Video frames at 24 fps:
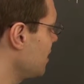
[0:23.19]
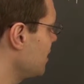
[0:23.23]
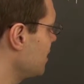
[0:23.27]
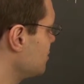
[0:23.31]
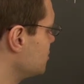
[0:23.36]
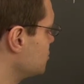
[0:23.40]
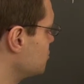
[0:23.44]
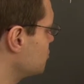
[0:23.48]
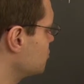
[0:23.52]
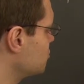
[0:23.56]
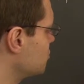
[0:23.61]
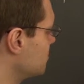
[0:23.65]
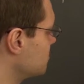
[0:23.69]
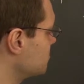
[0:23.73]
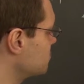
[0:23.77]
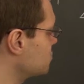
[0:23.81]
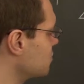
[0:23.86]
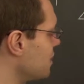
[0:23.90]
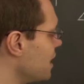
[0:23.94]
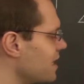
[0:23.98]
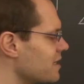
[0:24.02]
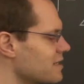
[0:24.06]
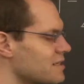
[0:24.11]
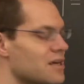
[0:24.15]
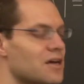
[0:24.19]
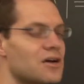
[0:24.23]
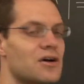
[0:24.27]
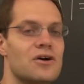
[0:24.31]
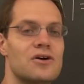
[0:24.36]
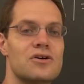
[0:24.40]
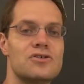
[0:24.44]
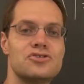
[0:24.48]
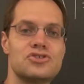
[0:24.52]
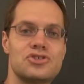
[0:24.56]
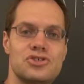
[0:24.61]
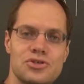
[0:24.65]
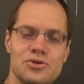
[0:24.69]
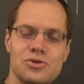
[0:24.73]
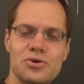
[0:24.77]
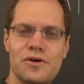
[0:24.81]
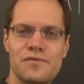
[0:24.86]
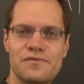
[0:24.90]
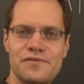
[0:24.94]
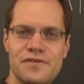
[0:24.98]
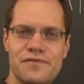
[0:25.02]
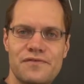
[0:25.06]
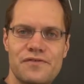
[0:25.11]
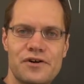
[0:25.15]
is to subtract 2
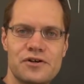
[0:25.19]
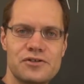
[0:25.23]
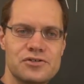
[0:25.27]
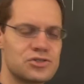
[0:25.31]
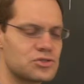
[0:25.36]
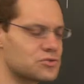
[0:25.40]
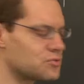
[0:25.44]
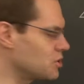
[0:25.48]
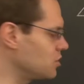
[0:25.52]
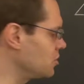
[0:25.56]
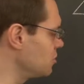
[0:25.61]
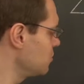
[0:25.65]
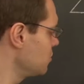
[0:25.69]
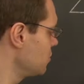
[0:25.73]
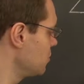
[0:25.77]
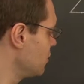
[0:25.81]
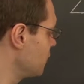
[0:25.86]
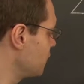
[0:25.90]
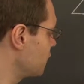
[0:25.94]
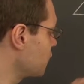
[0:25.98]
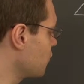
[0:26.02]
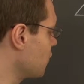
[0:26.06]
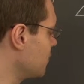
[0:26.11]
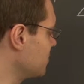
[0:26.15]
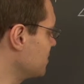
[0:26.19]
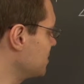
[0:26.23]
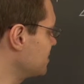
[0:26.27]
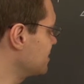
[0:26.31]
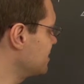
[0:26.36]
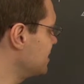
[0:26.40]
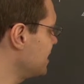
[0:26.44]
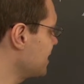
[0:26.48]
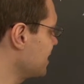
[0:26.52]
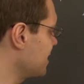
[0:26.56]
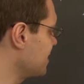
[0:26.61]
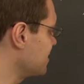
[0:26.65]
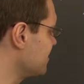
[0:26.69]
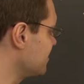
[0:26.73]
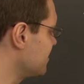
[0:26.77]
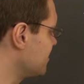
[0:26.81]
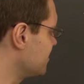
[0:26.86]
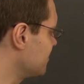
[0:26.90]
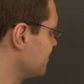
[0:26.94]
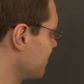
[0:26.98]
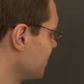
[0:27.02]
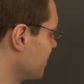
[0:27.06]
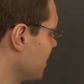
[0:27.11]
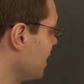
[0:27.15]
of the first row from the second.
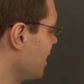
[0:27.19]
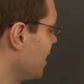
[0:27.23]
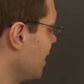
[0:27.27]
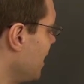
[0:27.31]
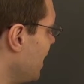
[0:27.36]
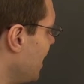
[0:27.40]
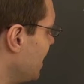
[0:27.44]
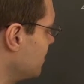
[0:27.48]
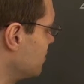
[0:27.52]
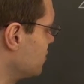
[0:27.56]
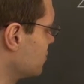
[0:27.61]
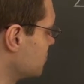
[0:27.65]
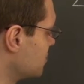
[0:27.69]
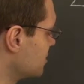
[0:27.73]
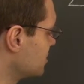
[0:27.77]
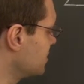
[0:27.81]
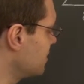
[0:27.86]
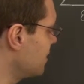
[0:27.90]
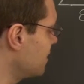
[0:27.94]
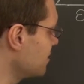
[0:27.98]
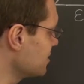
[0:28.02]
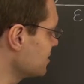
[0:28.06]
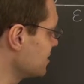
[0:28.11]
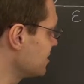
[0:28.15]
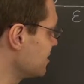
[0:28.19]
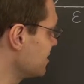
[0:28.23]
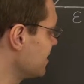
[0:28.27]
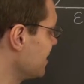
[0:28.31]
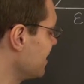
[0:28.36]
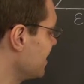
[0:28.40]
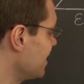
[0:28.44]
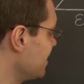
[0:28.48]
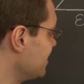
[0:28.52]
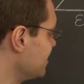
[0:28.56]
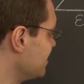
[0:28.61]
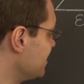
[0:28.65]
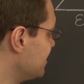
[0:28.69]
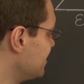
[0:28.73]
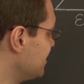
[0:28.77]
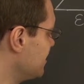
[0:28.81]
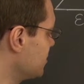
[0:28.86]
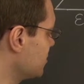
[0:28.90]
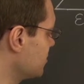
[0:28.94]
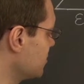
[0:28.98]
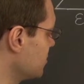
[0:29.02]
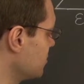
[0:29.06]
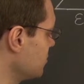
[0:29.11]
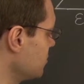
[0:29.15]
And the result is
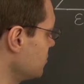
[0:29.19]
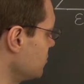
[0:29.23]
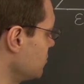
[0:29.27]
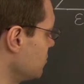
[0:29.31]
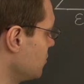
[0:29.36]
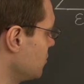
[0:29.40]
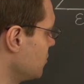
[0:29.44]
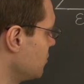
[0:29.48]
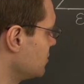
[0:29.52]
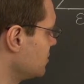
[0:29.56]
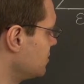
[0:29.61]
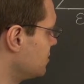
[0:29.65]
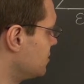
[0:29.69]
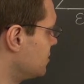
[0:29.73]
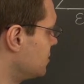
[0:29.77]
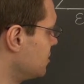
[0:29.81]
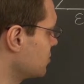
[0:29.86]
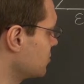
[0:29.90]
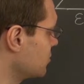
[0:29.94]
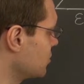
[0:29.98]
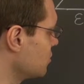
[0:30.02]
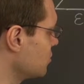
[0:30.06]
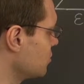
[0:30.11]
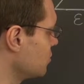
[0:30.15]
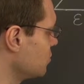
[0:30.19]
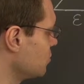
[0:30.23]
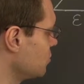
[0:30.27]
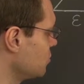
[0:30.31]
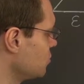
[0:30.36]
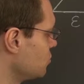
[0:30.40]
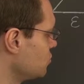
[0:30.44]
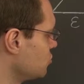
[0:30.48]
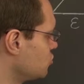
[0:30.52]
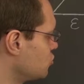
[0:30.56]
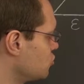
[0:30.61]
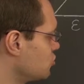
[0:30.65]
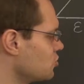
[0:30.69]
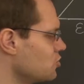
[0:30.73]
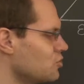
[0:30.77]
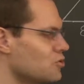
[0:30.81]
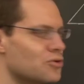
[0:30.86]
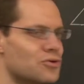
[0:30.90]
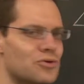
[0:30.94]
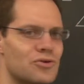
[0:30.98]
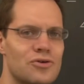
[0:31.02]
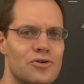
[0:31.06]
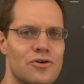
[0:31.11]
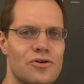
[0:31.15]
0, 0,
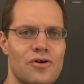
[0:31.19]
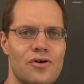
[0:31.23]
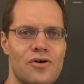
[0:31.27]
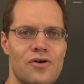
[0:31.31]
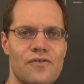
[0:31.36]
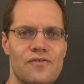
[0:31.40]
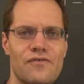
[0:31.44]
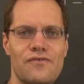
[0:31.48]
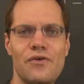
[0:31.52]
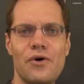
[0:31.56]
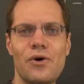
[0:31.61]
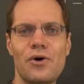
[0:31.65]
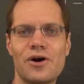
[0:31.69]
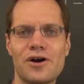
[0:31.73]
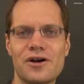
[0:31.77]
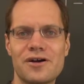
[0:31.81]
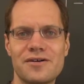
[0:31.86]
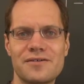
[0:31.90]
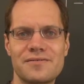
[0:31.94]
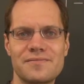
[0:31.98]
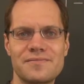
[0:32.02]
two, four.